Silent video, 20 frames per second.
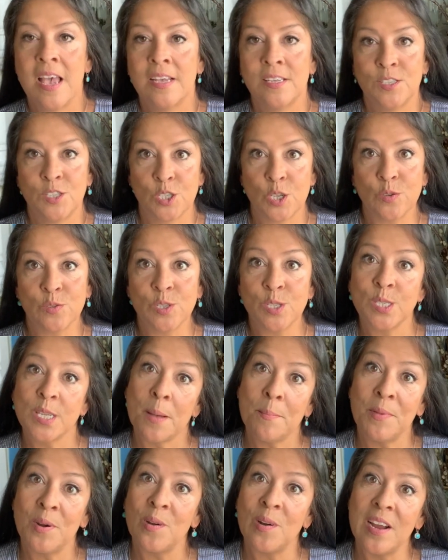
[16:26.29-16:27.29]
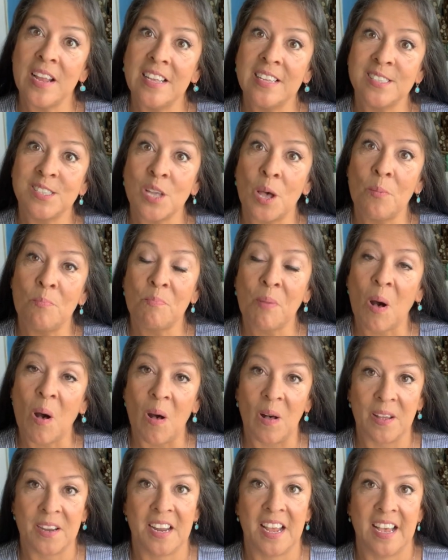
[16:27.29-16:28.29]
So summer is
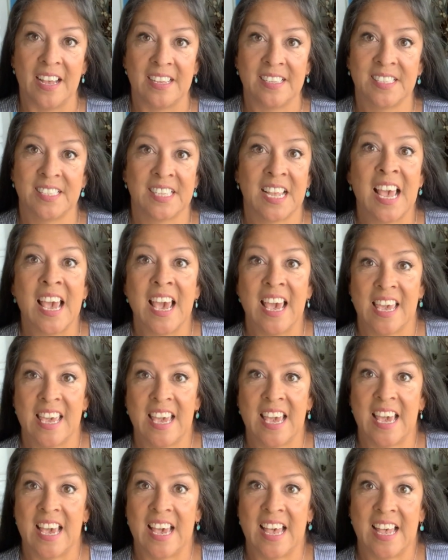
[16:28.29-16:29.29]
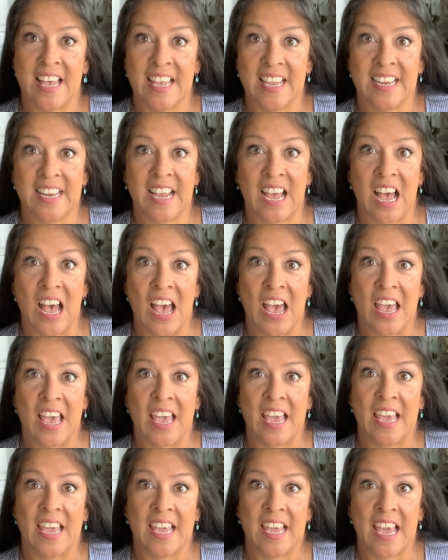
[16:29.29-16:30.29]
upon us, and
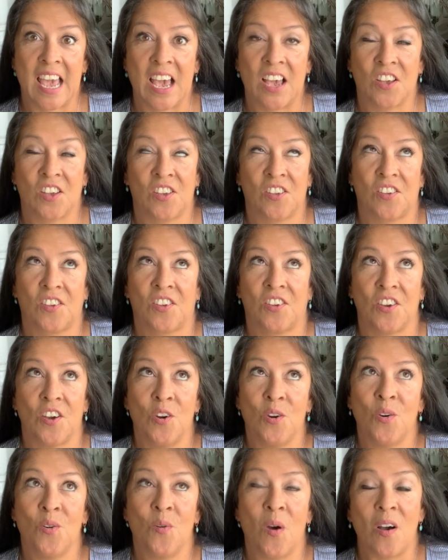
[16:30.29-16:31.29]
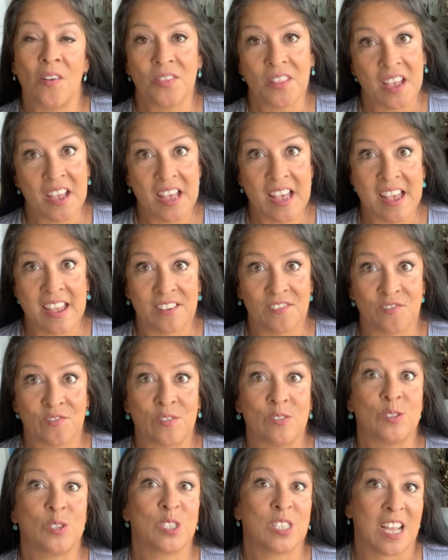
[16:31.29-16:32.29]
I go on the hunt
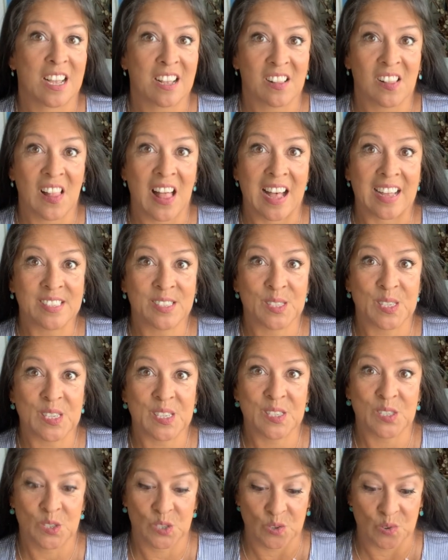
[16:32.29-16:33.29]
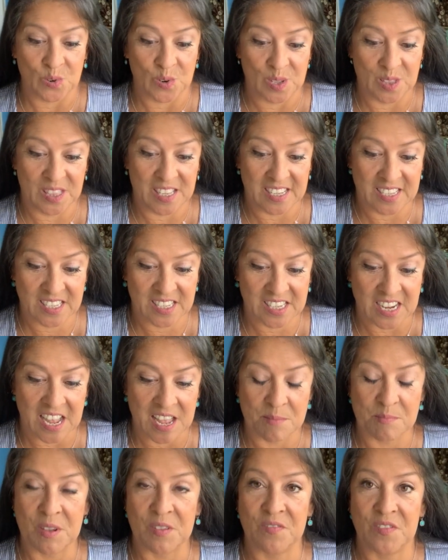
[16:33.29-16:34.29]
for sunglasses during this
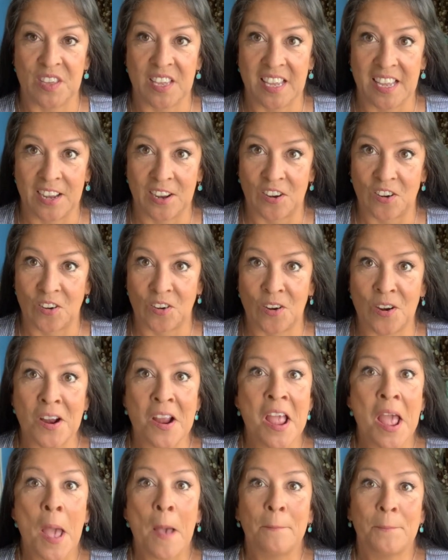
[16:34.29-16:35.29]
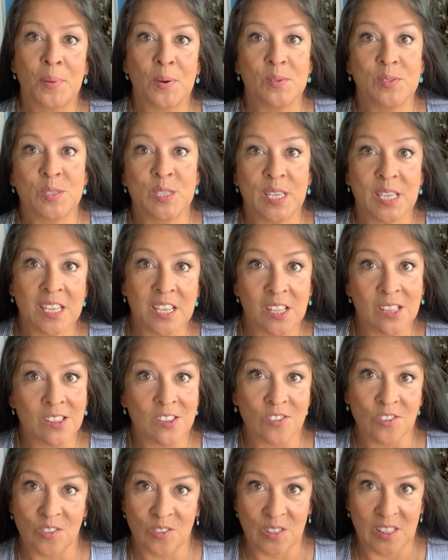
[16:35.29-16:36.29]
time of year,
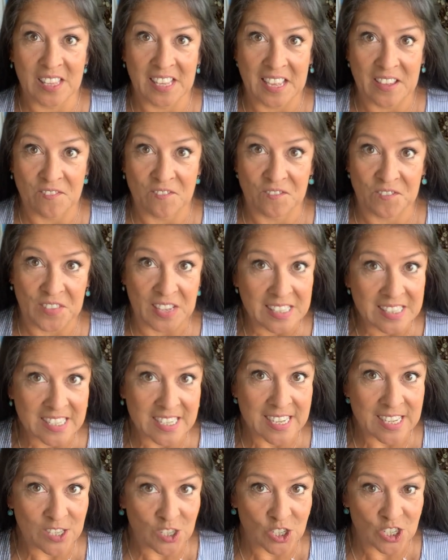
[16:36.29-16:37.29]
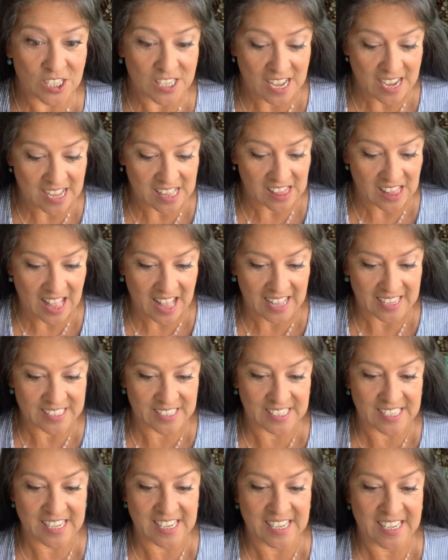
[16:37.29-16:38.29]
particularly vintage
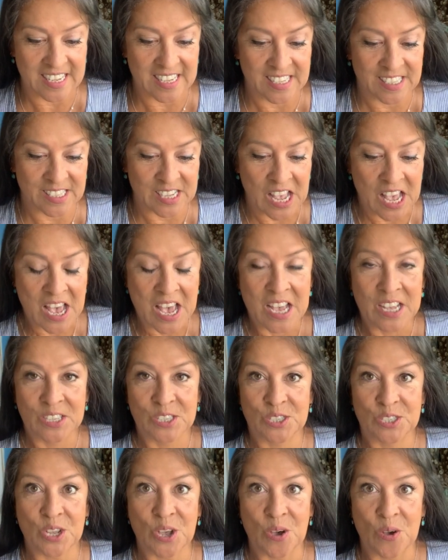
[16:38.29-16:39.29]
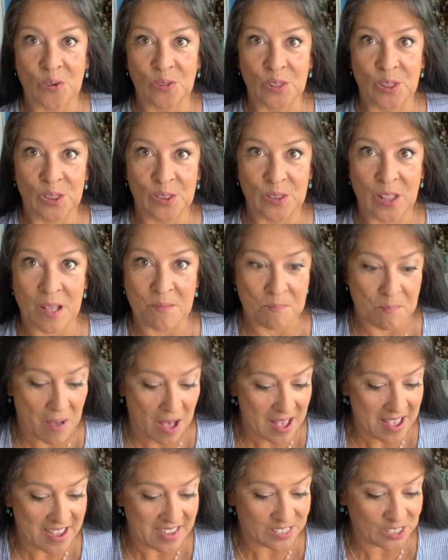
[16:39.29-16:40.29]
sunglasses. So
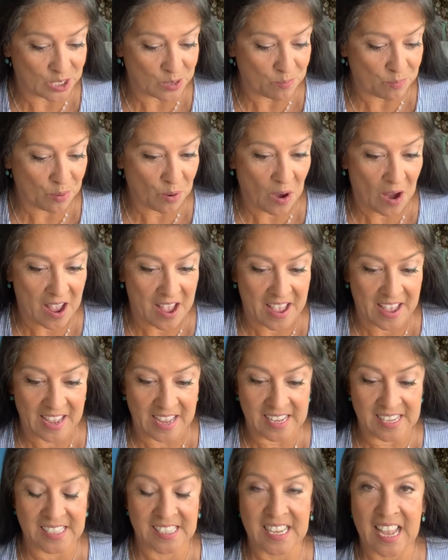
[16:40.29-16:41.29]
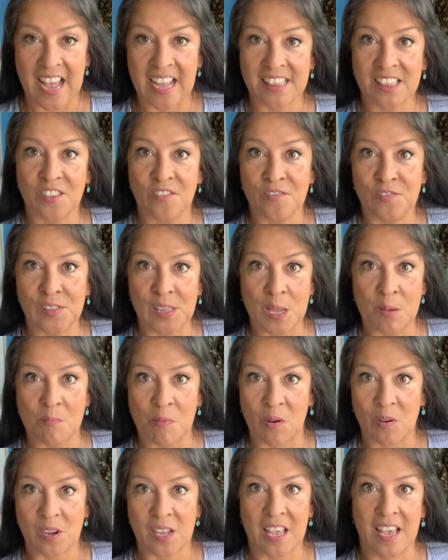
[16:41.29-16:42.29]
my surprise at the flea
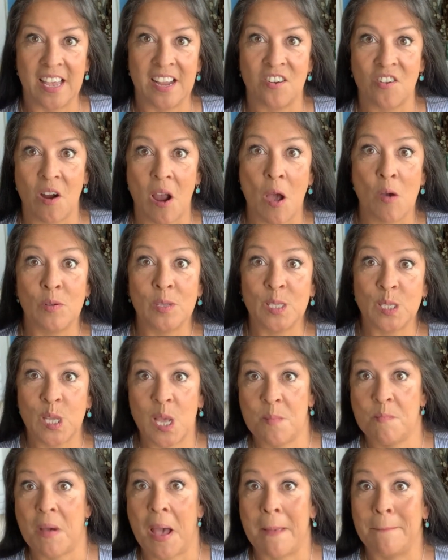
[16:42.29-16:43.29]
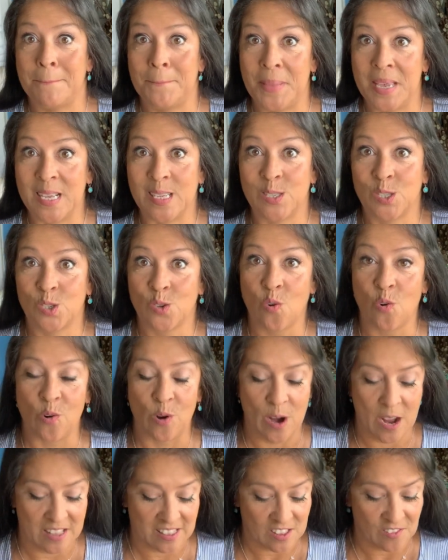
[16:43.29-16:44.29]
market, or I would say my big
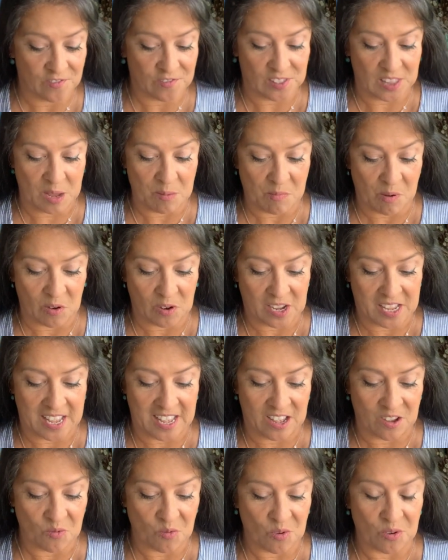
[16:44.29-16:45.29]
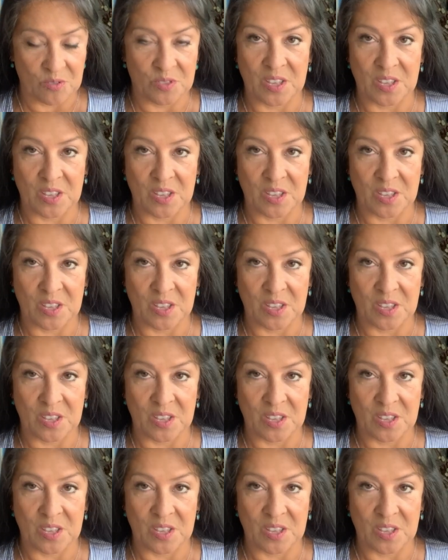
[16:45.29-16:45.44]
score at the flea market, were